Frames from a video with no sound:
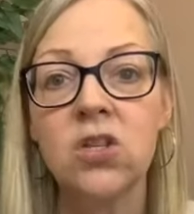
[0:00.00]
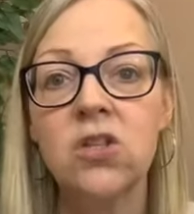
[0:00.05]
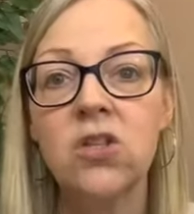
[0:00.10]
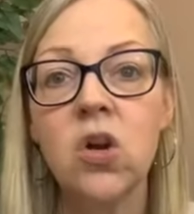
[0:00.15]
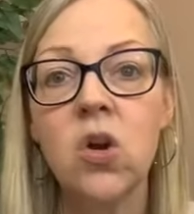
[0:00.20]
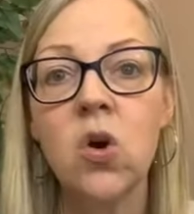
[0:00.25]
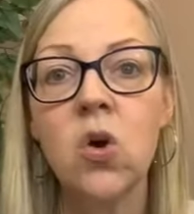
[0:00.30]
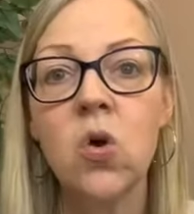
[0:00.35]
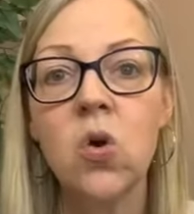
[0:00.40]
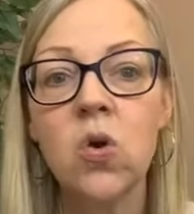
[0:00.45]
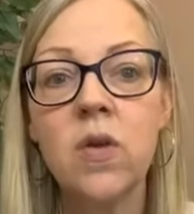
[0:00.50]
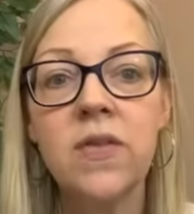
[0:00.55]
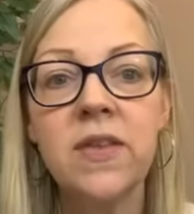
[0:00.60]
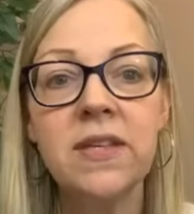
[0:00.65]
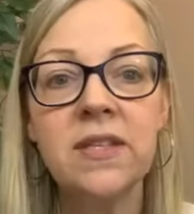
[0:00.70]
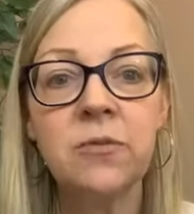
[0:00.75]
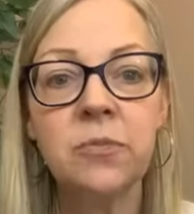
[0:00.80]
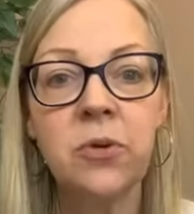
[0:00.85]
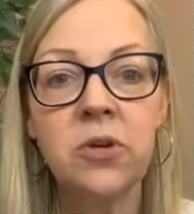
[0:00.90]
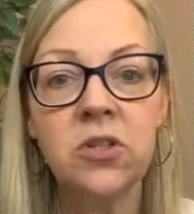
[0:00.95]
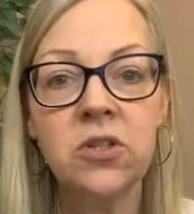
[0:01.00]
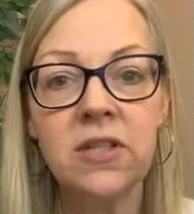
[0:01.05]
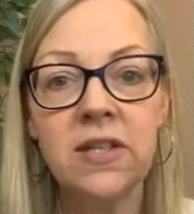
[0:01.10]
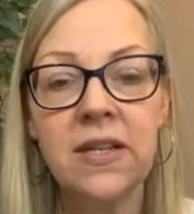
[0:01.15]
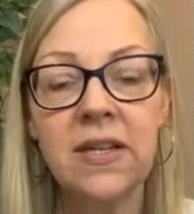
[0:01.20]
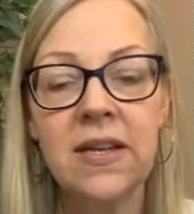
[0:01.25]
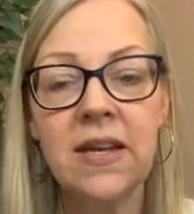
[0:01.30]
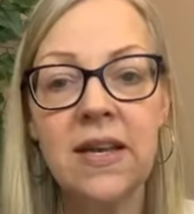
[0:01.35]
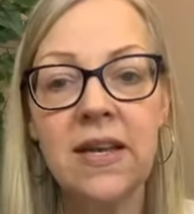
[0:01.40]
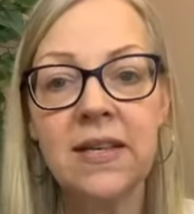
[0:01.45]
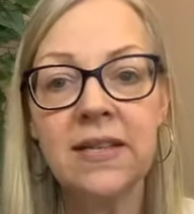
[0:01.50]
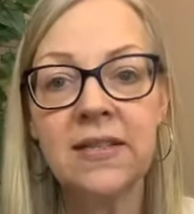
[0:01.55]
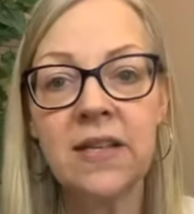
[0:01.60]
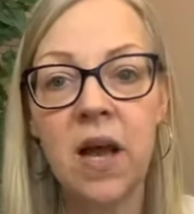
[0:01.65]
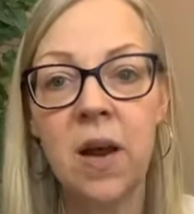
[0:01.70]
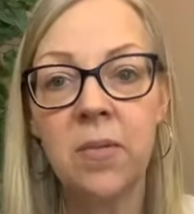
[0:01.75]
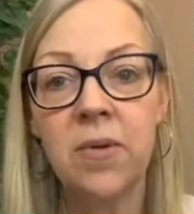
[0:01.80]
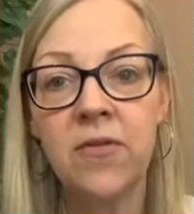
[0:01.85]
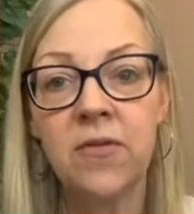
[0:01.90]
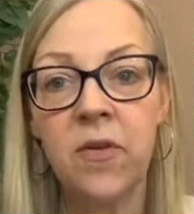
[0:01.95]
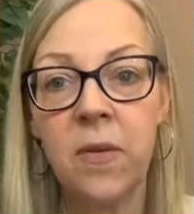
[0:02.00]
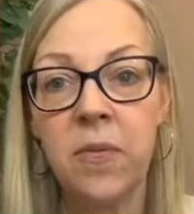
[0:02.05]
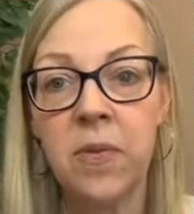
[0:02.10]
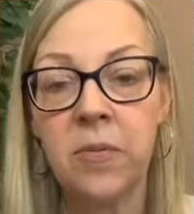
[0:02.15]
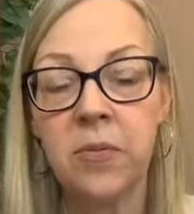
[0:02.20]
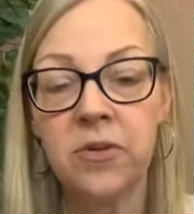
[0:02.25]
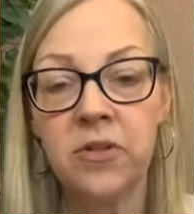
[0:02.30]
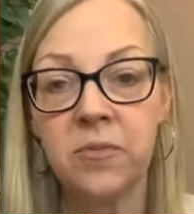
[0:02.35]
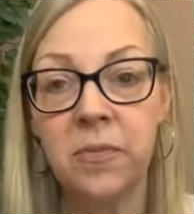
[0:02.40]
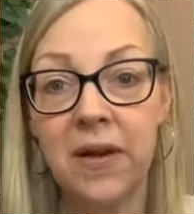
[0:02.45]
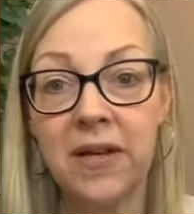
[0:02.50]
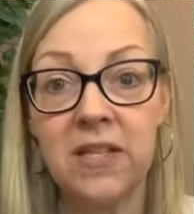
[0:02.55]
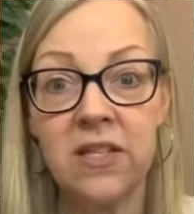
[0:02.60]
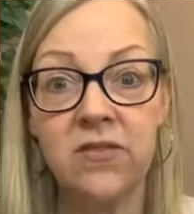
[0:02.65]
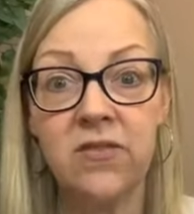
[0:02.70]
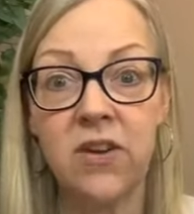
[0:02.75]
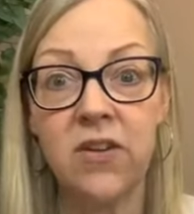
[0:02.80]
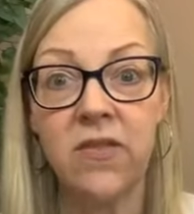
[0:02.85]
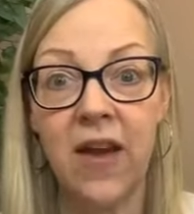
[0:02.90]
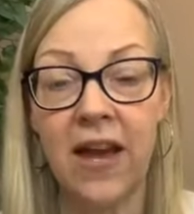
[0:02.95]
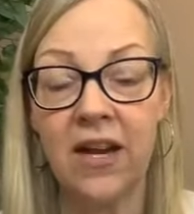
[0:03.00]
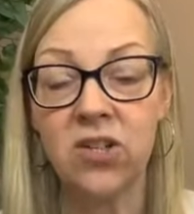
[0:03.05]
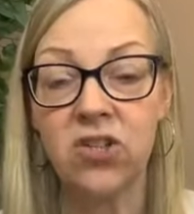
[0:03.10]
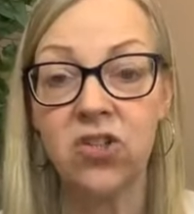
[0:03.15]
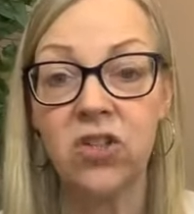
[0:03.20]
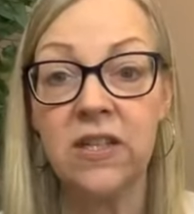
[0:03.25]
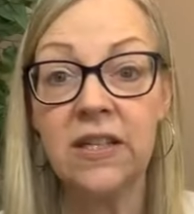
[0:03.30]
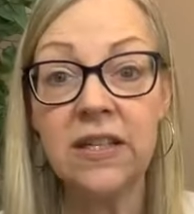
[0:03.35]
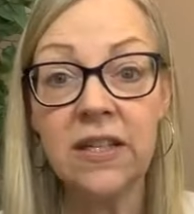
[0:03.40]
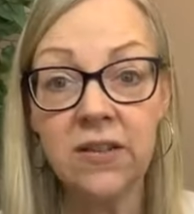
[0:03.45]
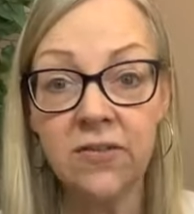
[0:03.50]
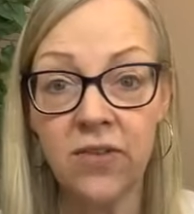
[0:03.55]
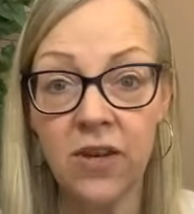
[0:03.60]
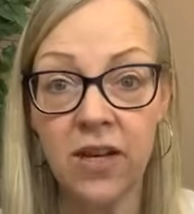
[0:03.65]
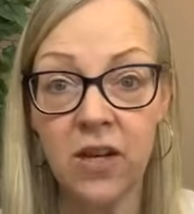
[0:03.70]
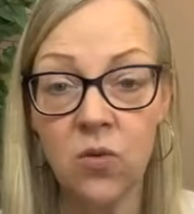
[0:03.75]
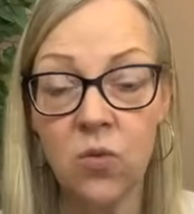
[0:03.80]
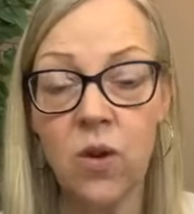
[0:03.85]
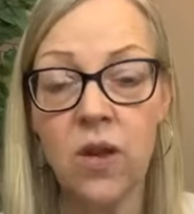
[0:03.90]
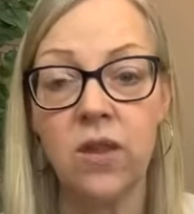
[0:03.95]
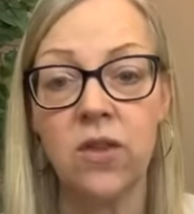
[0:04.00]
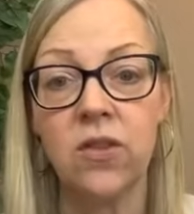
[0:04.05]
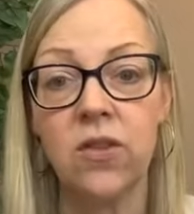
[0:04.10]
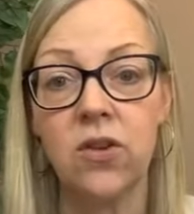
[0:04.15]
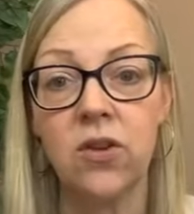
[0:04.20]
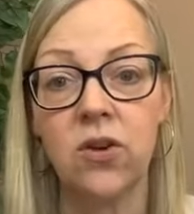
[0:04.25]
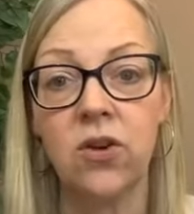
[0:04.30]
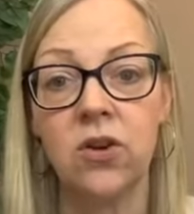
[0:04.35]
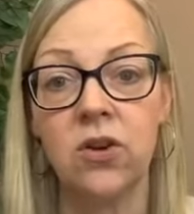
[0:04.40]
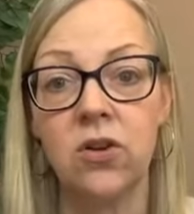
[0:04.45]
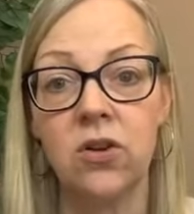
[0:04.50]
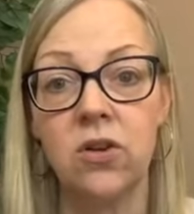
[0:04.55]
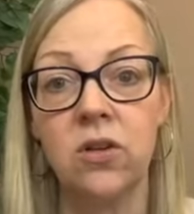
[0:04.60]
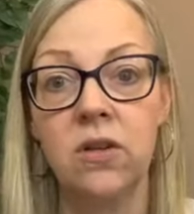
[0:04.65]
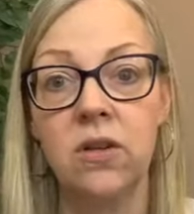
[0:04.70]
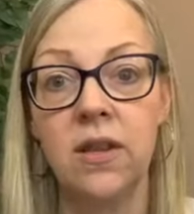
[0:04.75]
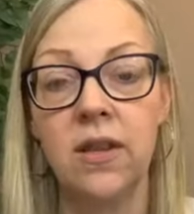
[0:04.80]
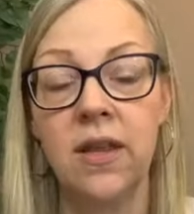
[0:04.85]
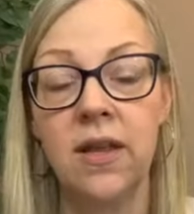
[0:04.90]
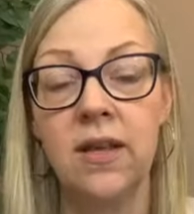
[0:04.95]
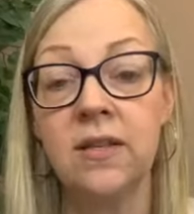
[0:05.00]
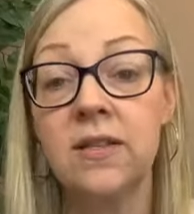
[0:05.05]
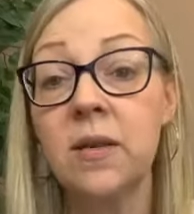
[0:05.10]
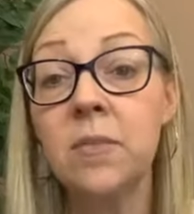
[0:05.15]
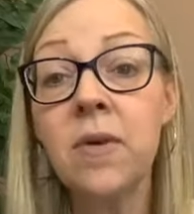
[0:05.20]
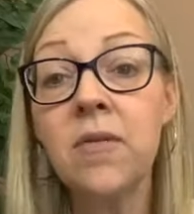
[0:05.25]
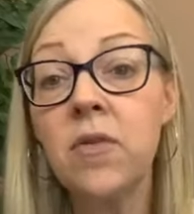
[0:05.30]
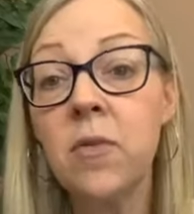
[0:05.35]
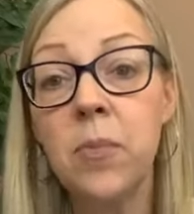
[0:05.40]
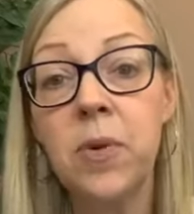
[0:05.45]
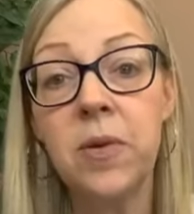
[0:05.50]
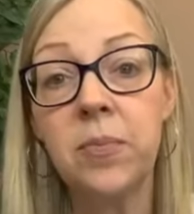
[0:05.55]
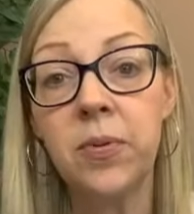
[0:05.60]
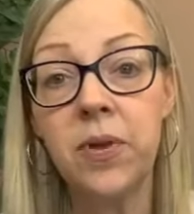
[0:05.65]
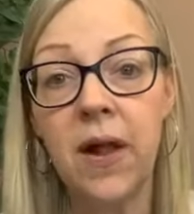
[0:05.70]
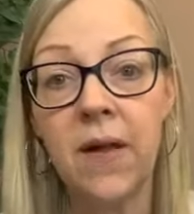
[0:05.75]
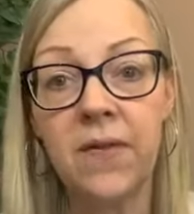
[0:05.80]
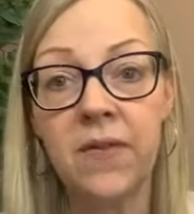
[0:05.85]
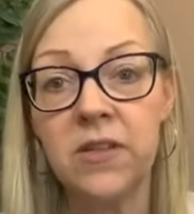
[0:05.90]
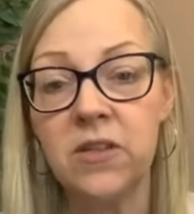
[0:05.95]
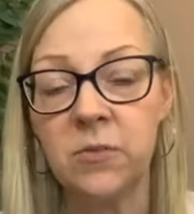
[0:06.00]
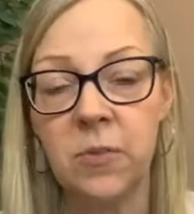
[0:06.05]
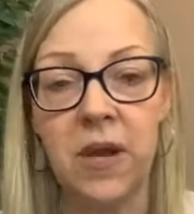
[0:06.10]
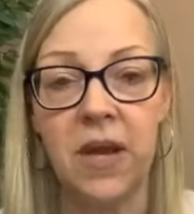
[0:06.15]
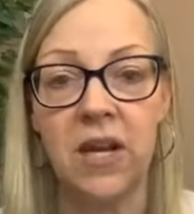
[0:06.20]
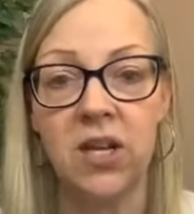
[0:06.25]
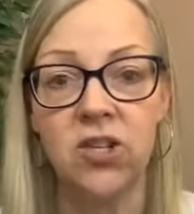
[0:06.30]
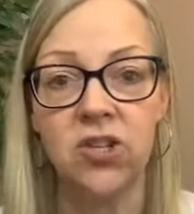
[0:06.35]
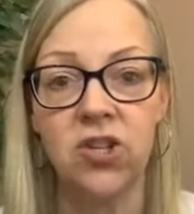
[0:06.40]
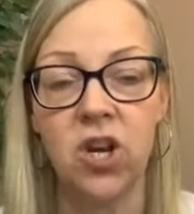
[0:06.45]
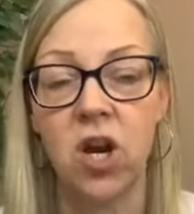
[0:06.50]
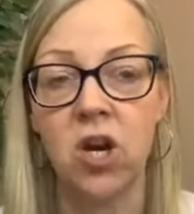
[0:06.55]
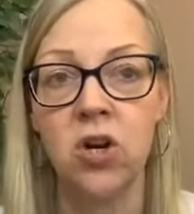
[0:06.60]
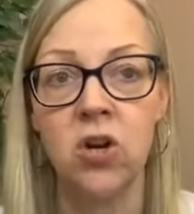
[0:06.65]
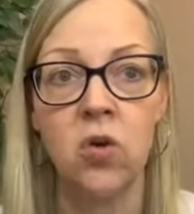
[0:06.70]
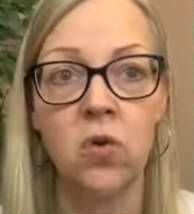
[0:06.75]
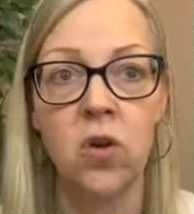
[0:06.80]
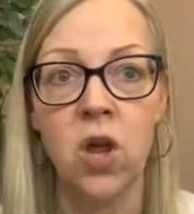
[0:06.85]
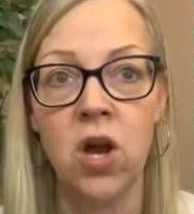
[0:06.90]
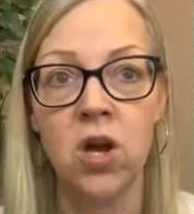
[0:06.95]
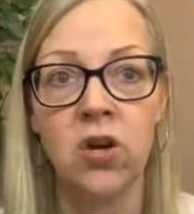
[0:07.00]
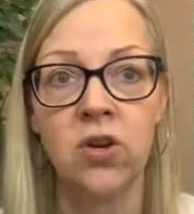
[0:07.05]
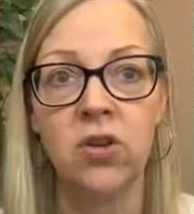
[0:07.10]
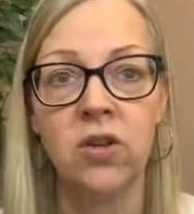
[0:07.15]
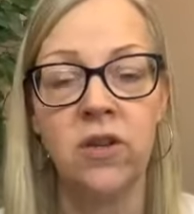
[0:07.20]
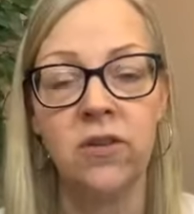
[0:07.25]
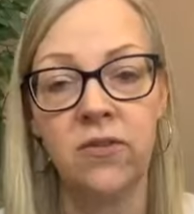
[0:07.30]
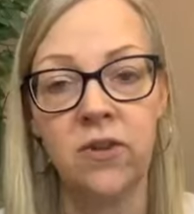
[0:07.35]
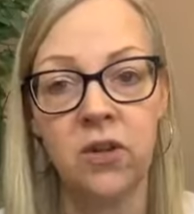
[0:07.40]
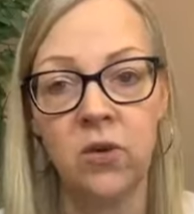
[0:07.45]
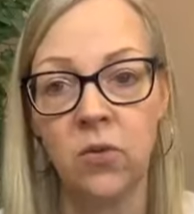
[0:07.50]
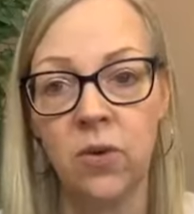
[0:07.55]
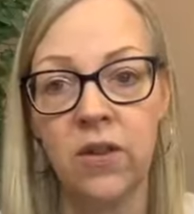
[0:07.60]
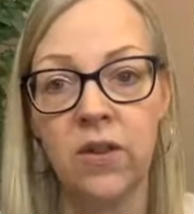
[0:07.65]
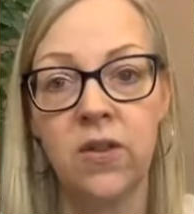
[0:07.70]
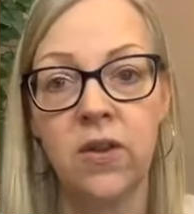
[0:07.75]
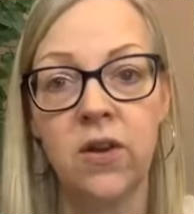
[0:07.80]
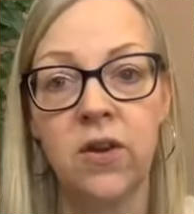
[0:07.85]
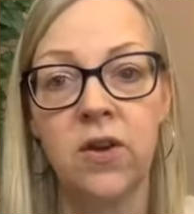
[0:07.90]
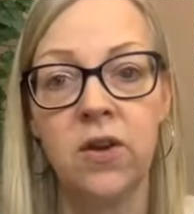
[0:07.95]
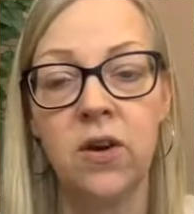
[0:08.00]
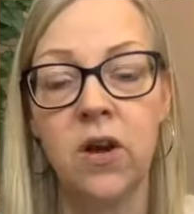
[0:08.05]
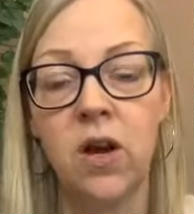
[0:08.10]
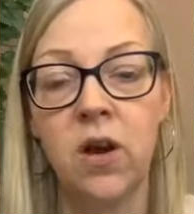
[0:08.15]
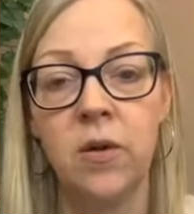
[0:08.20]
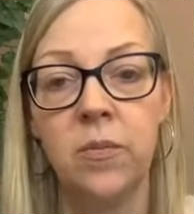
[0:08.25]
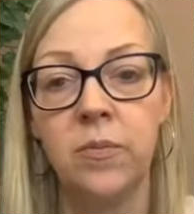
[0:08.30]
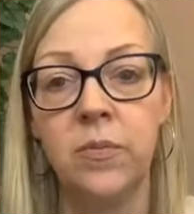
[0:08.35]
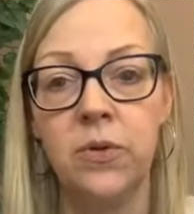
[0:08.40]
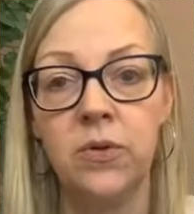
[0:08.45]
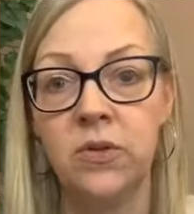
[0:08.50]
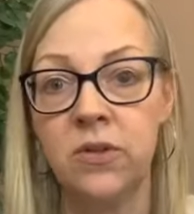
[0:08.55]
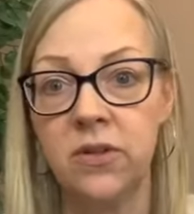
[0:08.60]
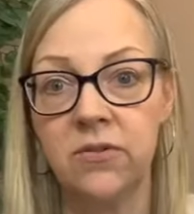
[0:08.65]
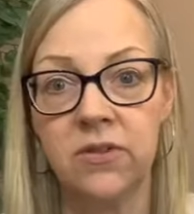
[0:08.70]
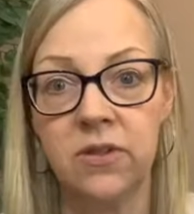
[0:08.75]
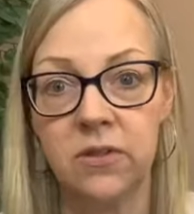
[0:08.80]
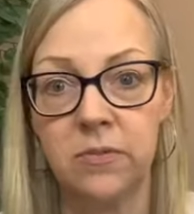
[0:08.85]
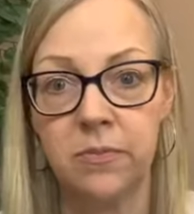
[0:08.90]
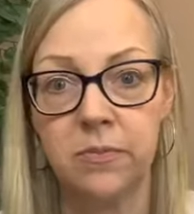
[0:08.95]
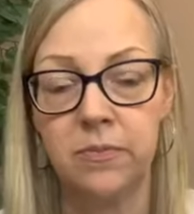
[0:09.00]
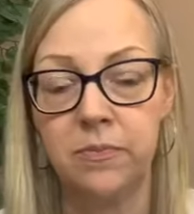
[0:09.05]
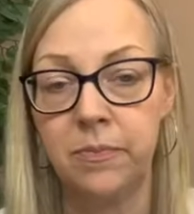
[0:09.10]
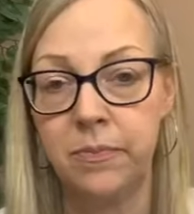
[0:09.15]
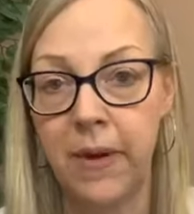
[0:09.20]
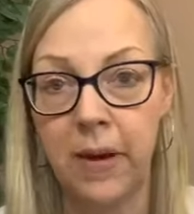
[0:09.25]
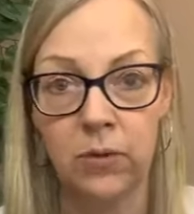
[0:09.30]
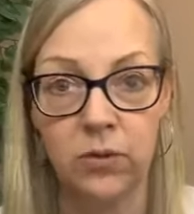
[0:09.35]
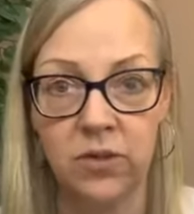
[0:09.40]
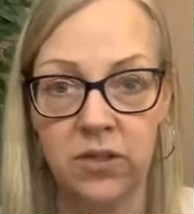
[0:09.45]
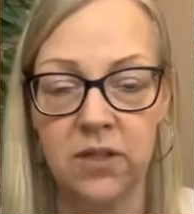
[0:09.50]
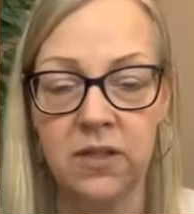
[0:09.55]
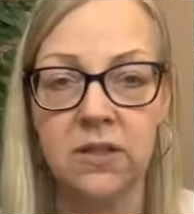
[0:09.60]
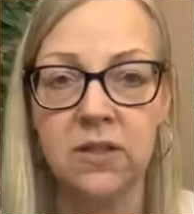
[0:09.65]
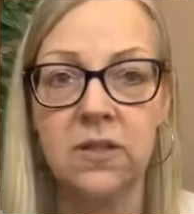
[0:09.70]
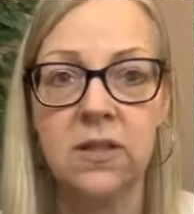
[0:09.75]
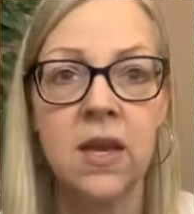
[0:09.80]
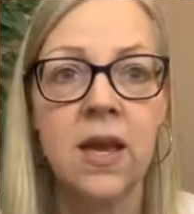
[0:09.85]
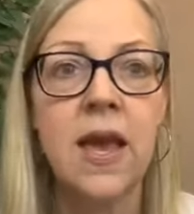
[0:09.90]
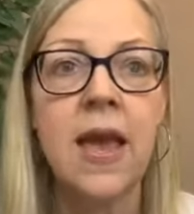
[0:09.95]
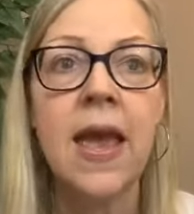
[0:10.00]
So this person is coming from the perspective of actually living with her. Some of the people on this page are no longer living with their abusive spouses.